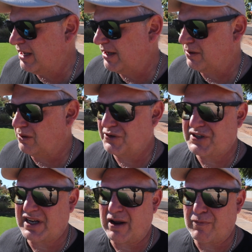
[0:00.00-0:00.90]
It'll
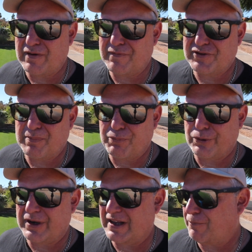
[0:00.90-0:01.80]
also get rid of some
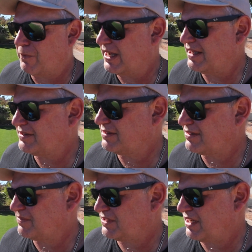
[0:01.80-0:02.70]
broadleaf weeds and
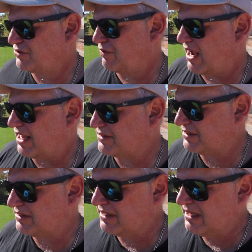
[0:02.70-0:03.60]
some sedge grasses